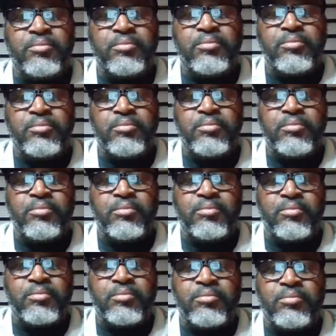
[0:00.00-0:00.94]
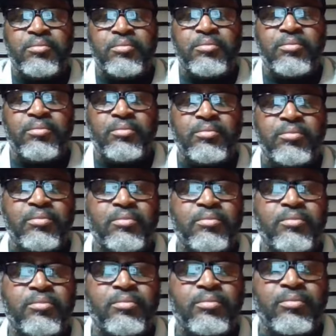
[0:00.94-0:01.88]

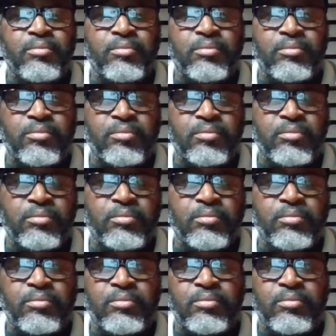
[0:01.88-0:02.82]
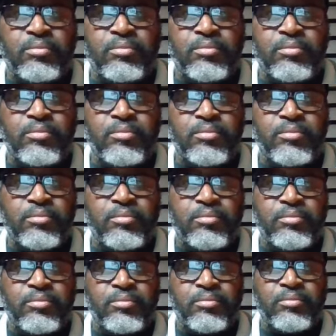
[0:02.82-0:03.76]

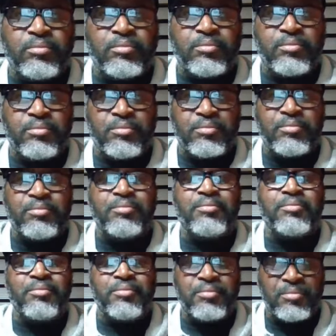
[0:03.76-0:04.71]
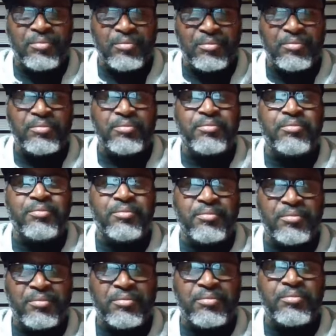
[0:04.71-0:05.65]

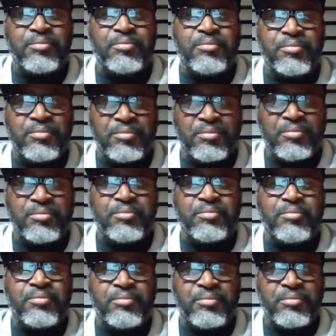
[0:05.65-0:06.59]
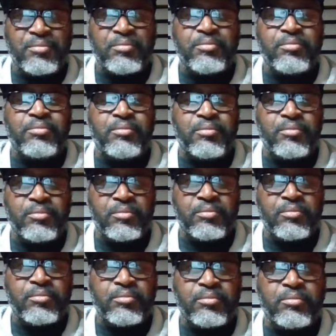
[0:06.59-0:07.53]

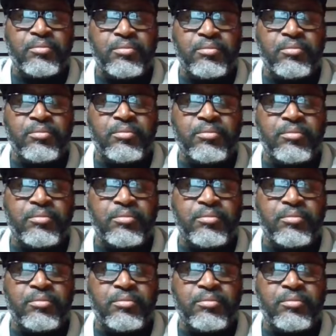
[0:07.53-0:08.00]
This person isn't speaking.